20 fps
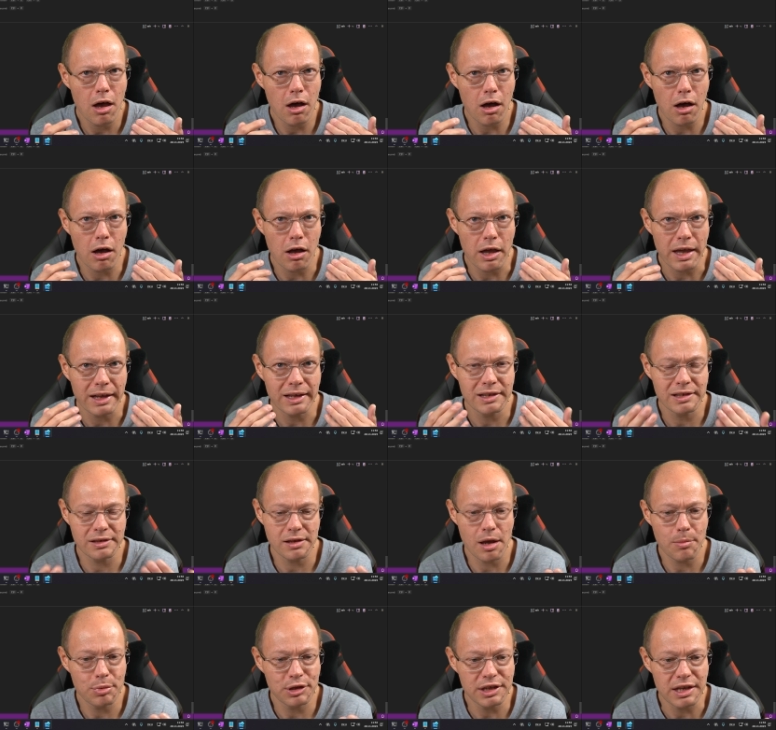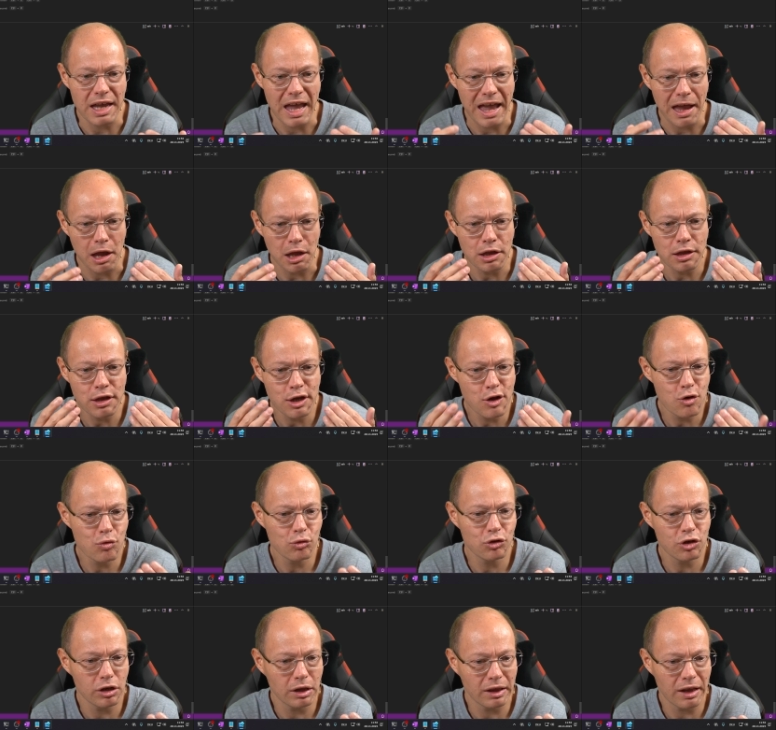accept the end
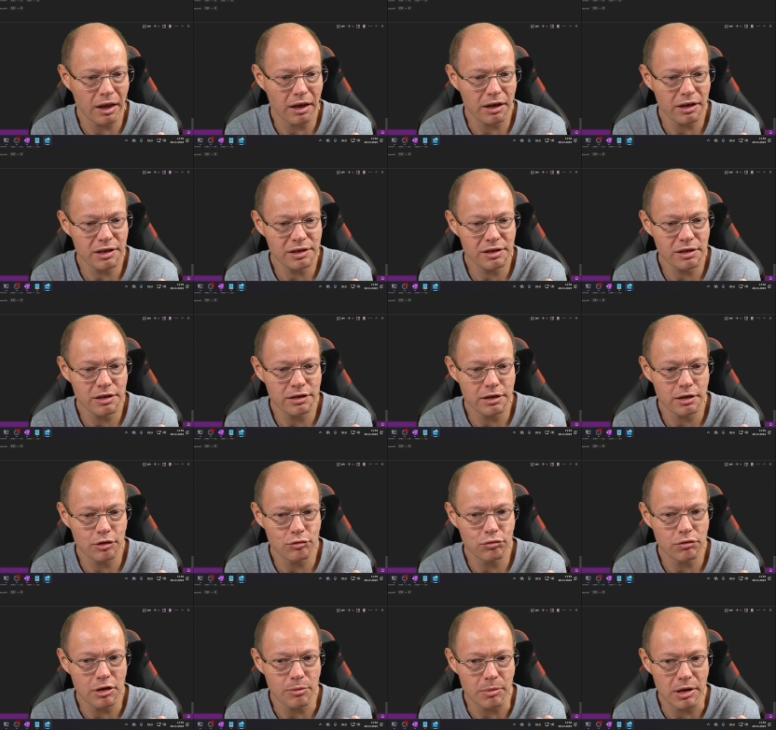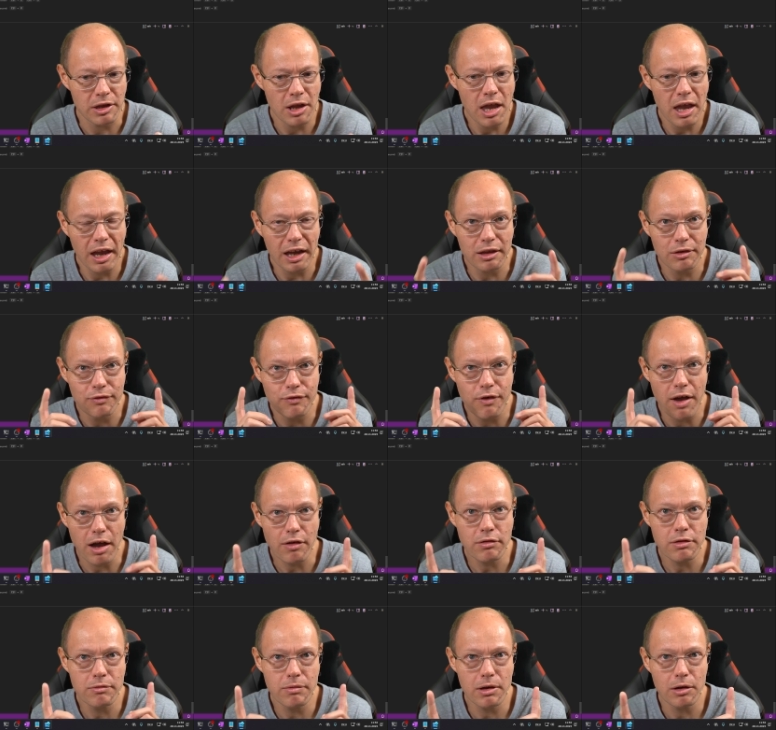user license agreement. And
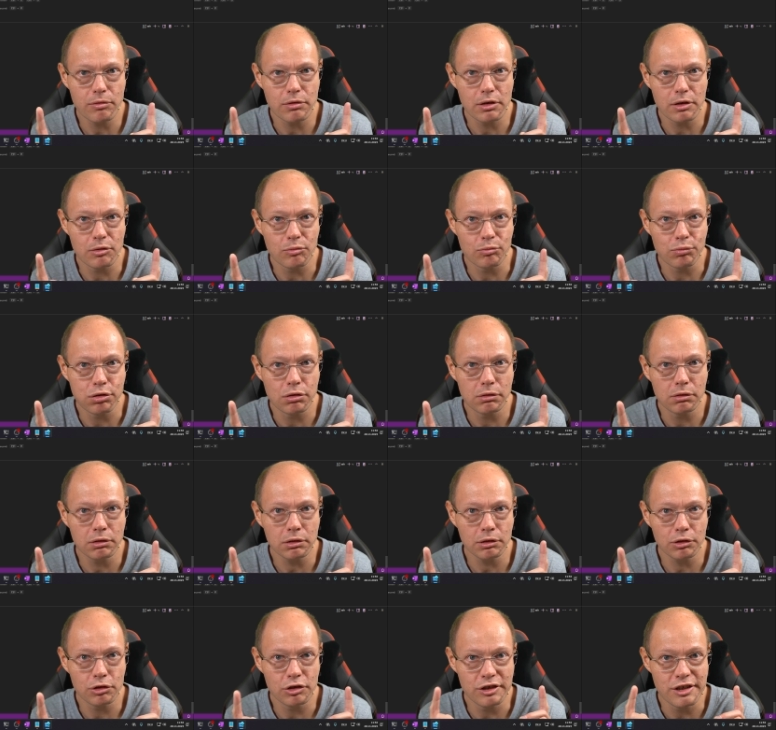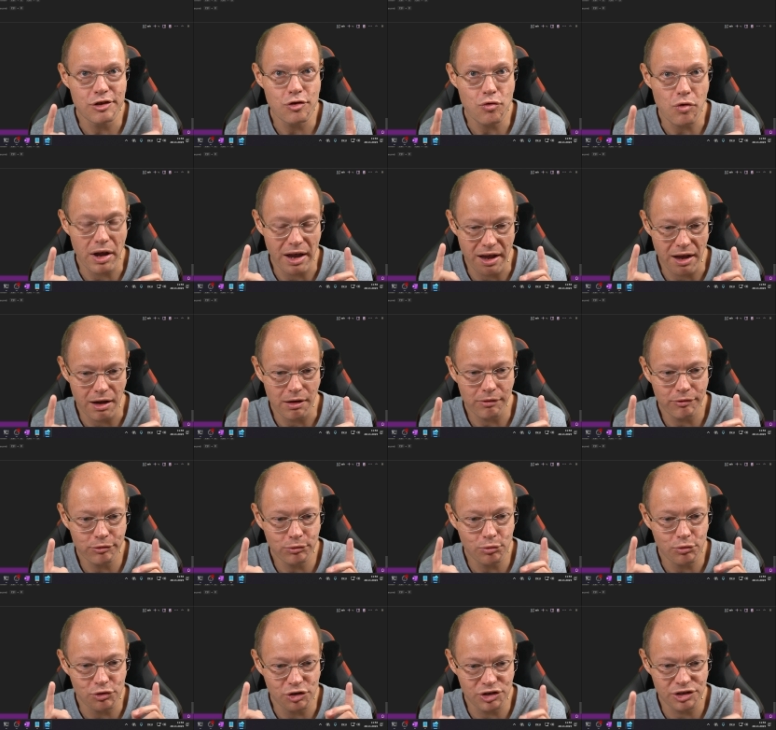very, very important, you have
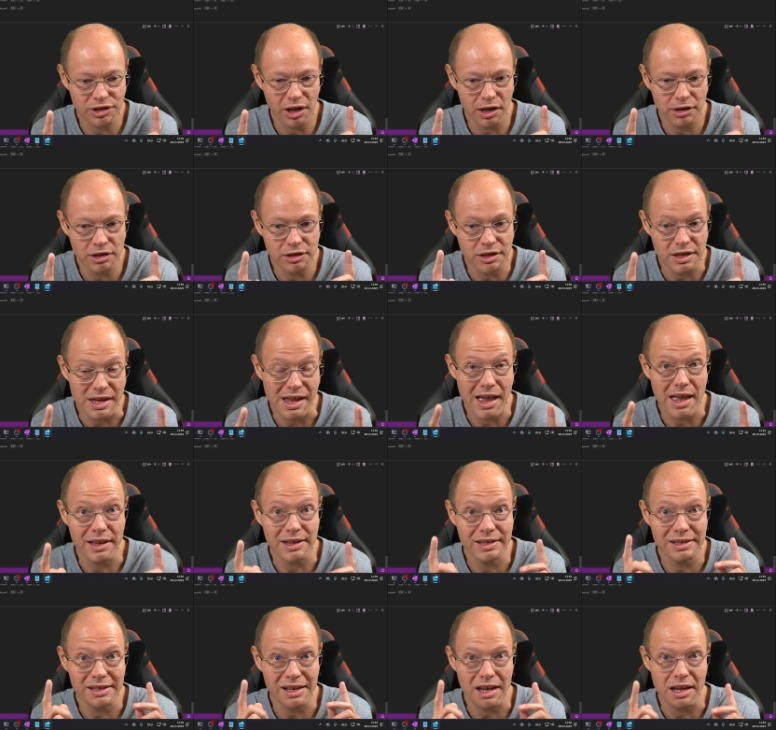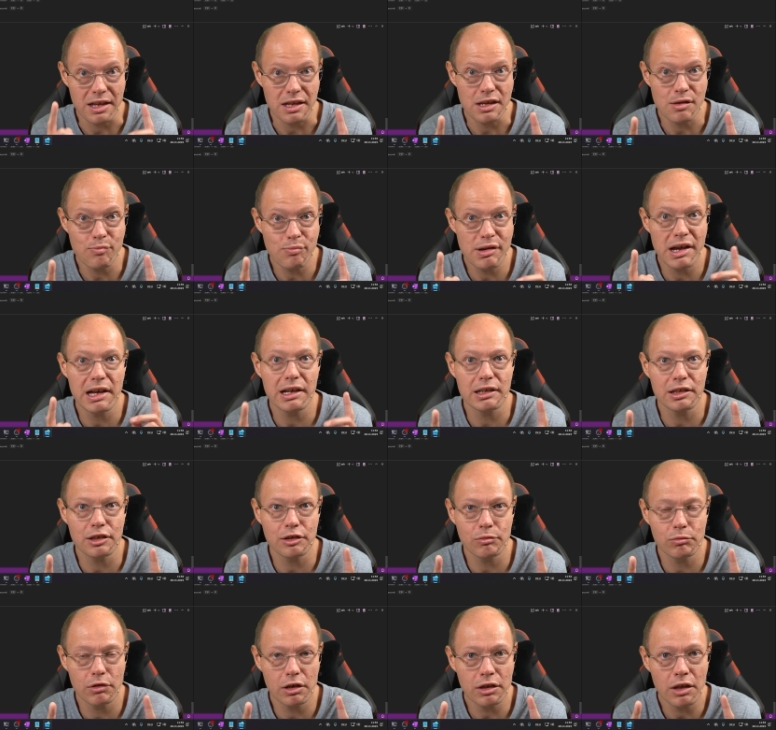to set the SA
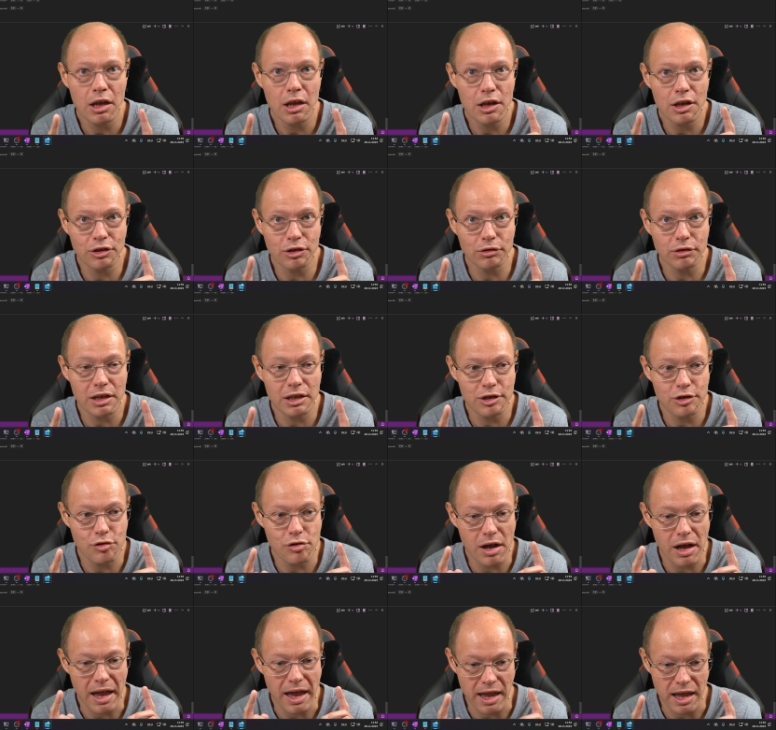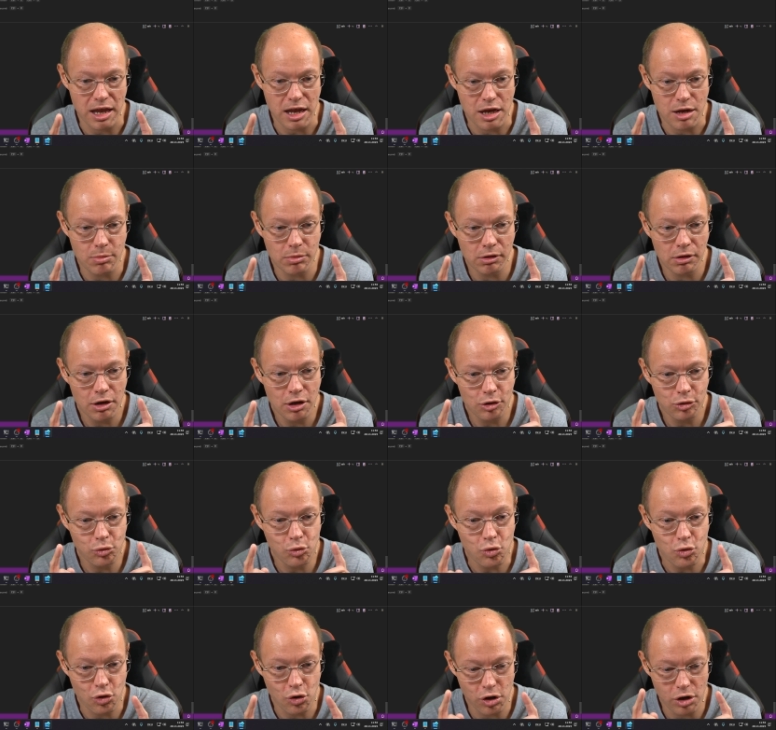password so that you are able
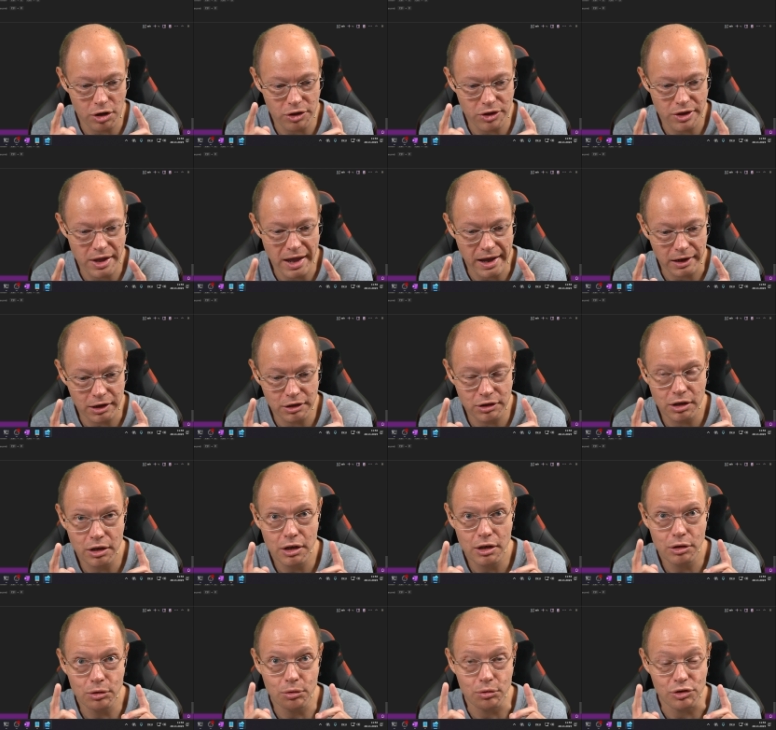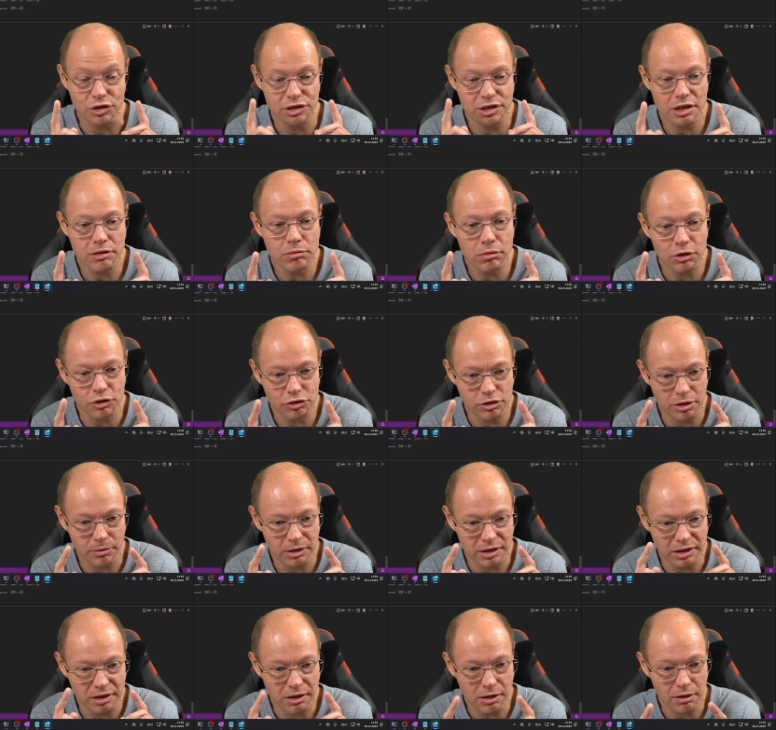to connect to SQL
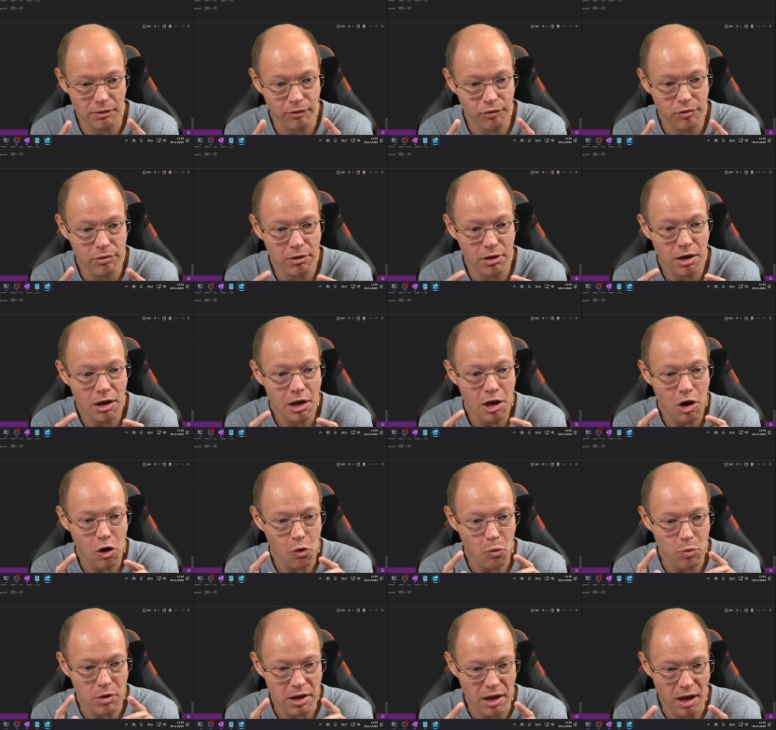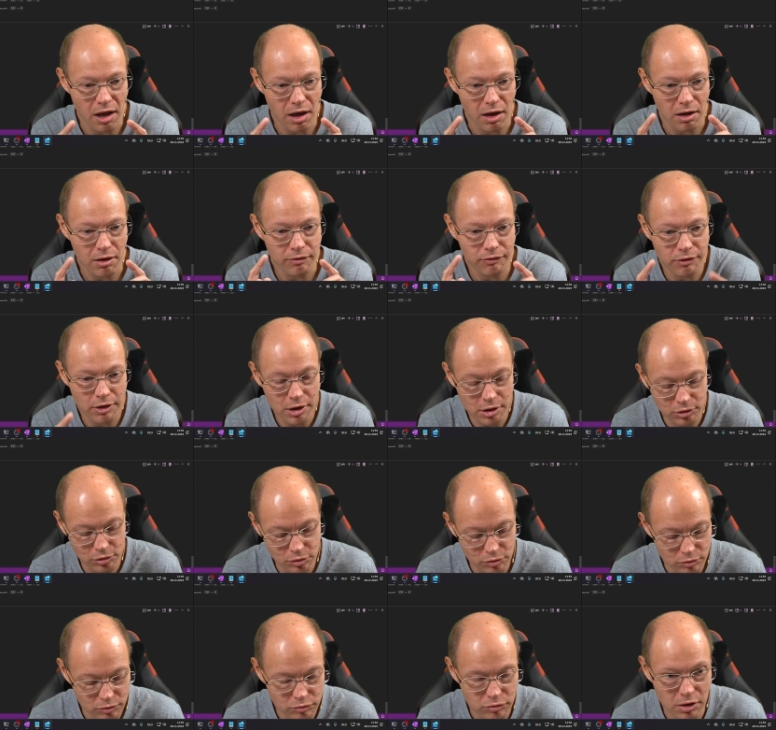Server. Therefore, we have
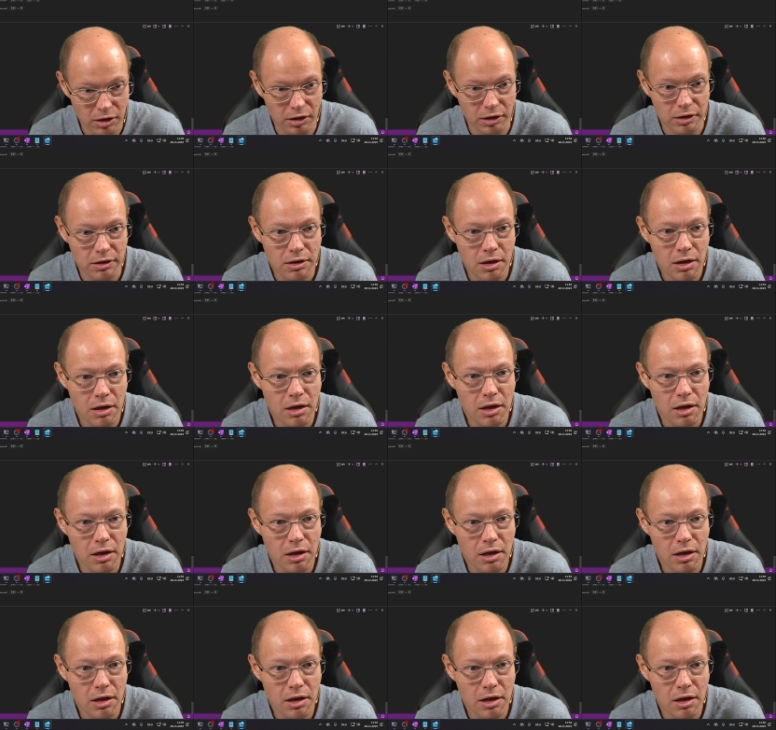to run